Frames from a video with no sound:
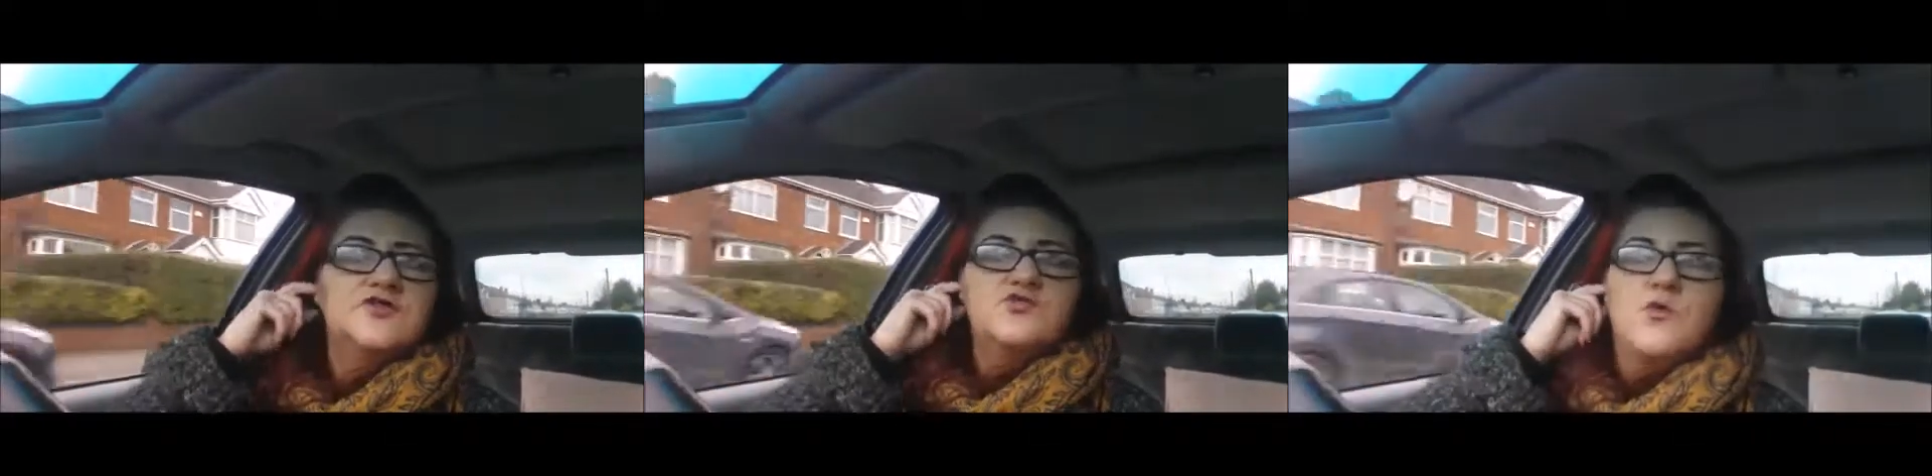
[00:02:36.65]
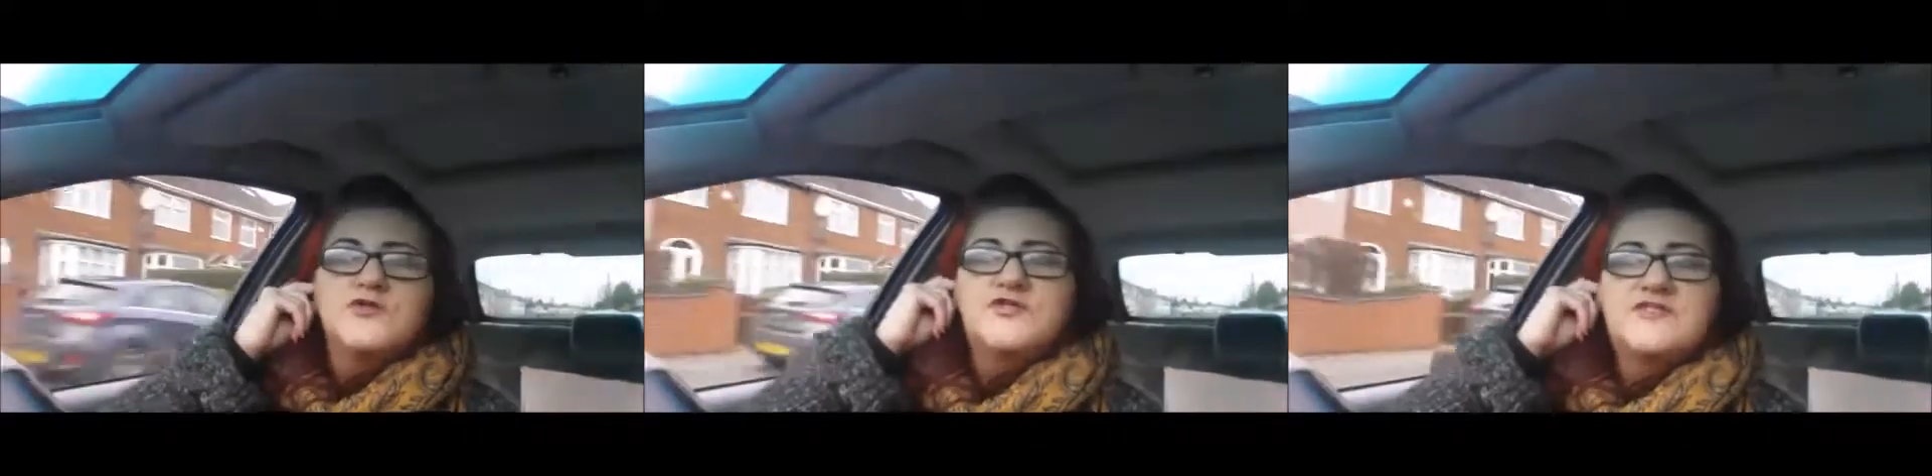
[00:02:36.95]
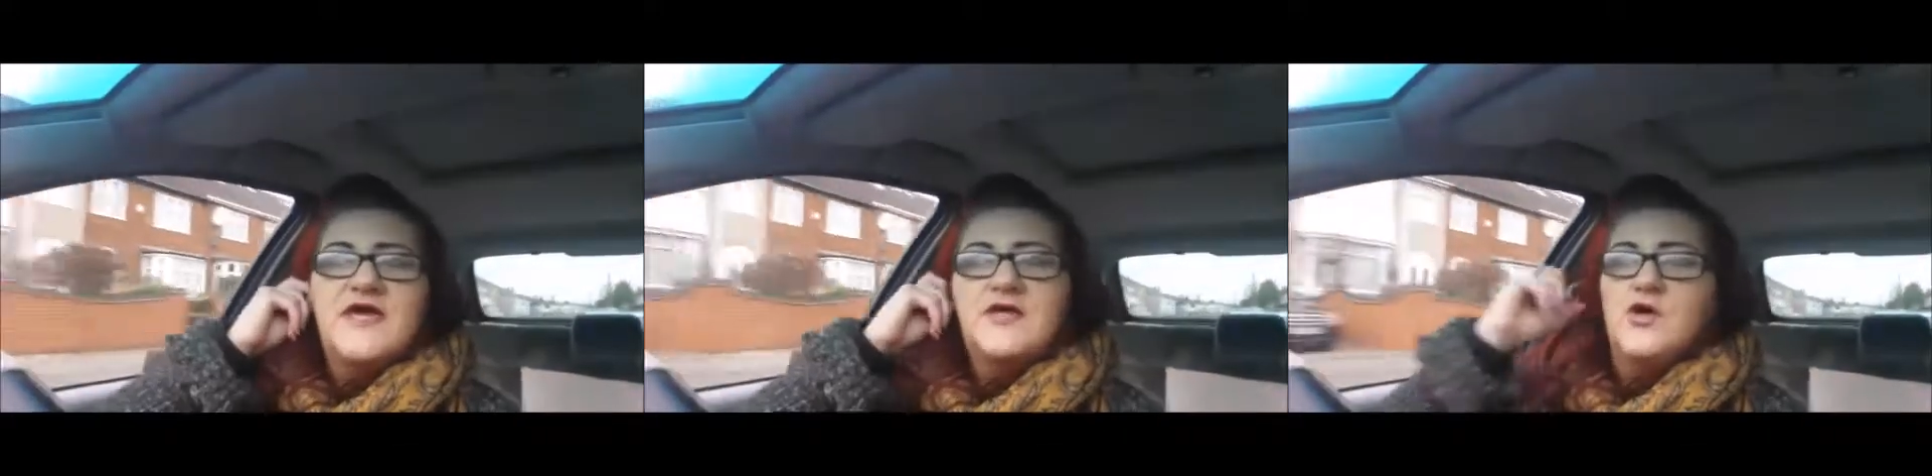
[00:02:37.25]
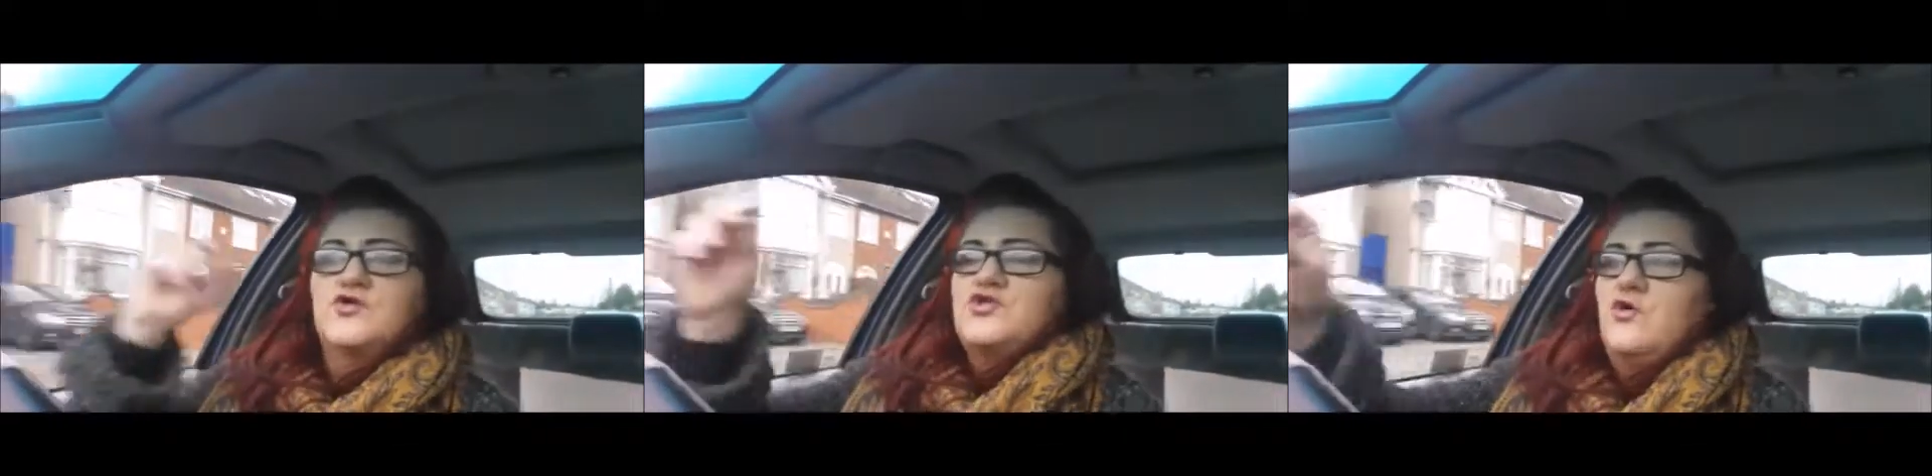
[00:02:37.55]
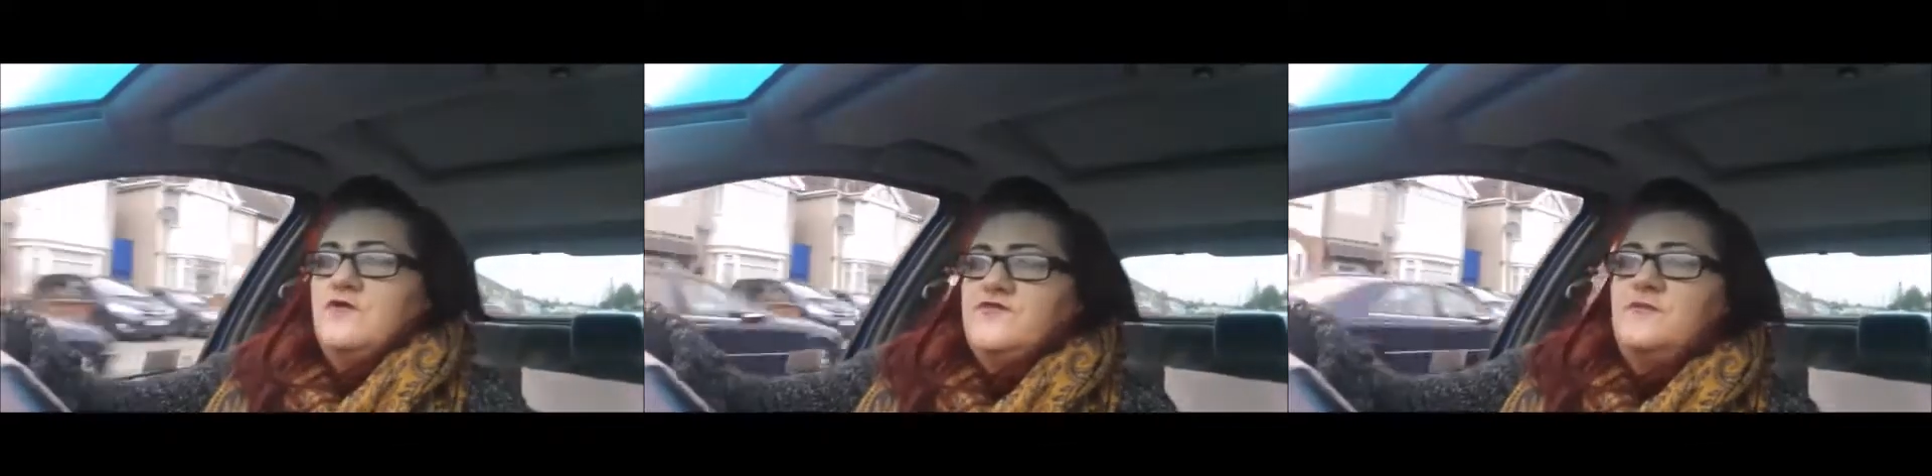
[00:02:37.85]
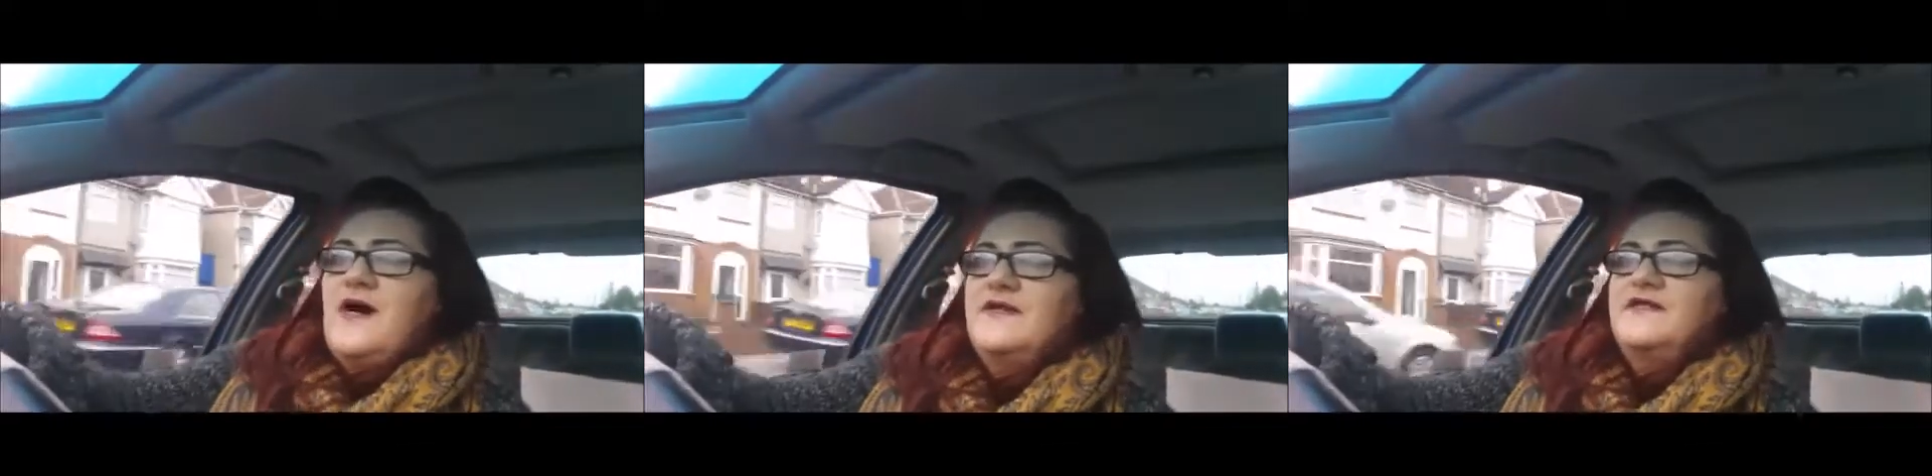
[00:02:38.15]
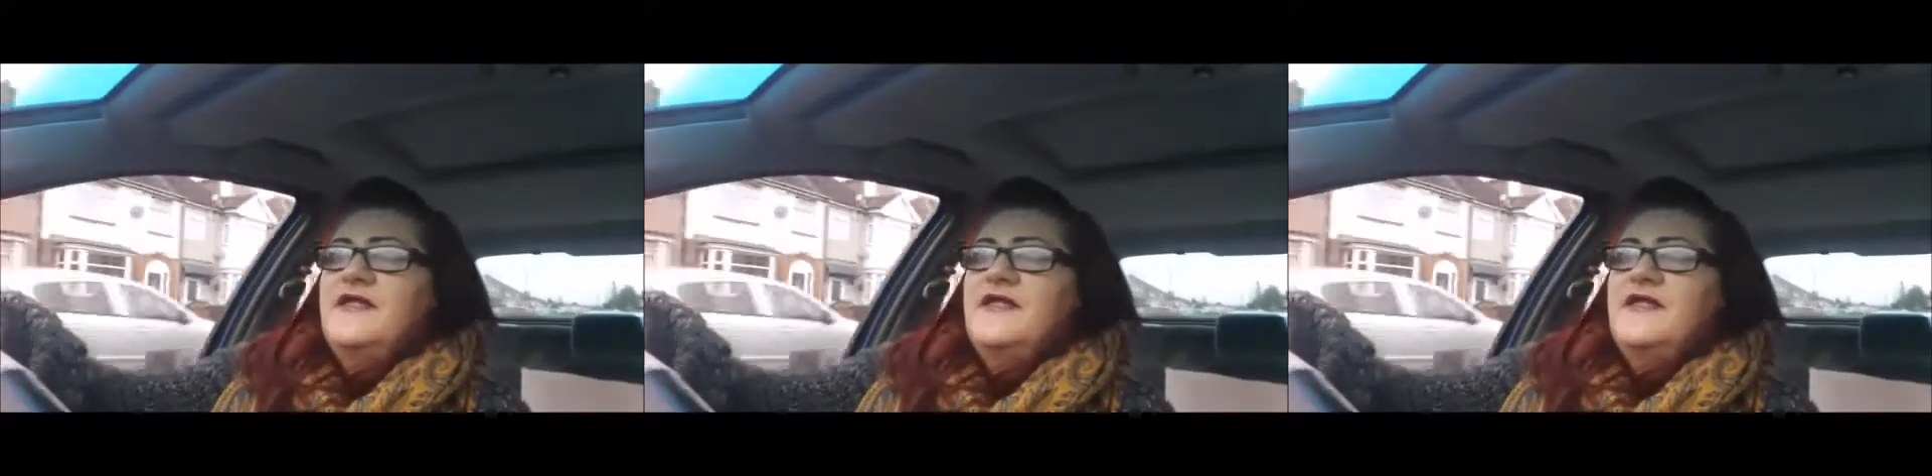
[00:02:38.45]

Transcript: to want to take control of your mind